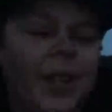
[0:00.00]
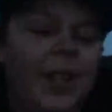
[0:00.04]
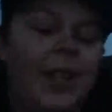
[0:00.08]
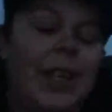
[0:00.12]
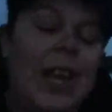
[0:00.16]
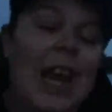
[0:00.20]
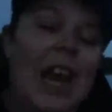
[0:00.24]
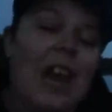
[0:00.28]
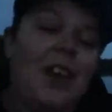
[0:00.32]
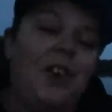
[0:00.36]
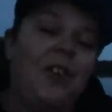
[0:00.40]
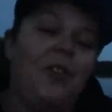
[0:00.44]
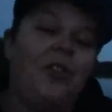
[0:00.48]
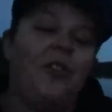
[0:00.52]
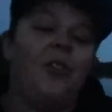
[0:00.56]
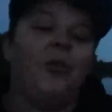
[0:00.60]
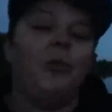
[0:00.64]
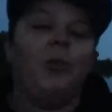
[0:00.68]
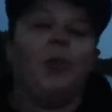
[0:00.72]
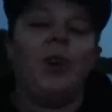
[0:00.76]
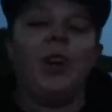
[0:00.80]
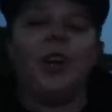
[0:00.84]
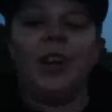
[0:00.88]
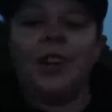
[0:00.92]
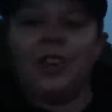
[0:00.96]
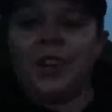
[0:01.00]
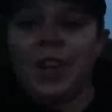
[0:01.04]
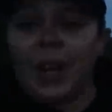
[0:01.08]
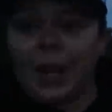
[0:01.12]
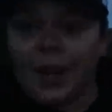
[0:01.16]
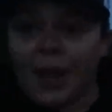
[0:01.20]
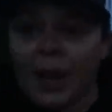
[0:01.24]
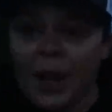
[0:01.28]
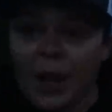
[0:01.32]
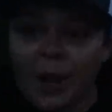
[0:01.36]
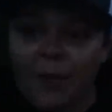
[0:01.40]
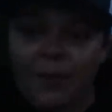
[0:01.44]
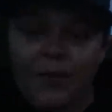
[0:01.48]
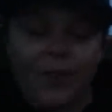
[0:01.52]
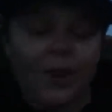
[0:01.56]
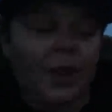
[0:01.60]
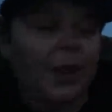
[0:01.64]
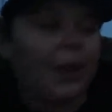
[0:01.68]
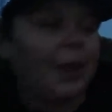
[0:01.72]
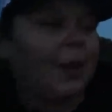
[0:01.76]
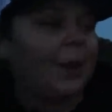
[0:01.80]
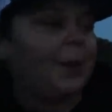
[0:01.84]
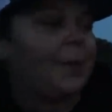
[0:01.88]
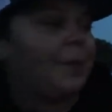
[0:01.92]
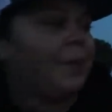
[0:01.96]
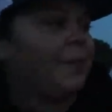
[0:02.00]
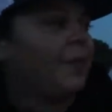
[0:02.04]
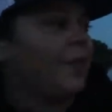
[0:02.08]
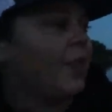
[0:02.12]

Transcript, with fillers: Yeah, dudes, we're gonna take off. Uh,